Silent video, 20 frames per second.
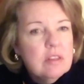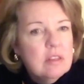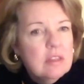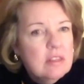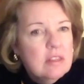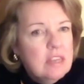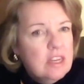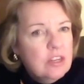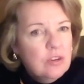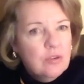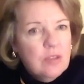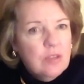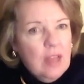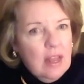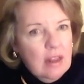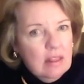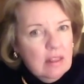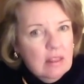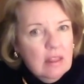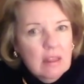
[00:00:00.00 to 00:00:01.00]
they do
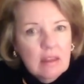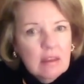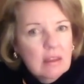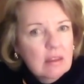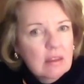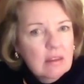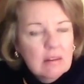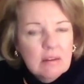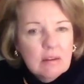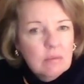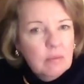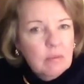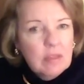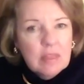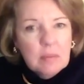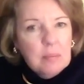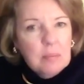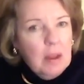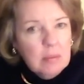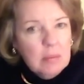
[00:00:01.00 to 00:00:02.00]
that with the
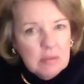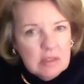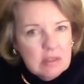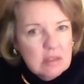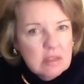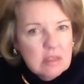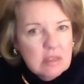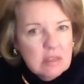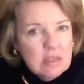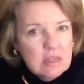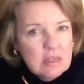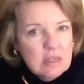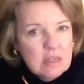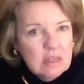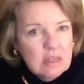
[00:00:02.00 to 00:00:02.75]
publicist?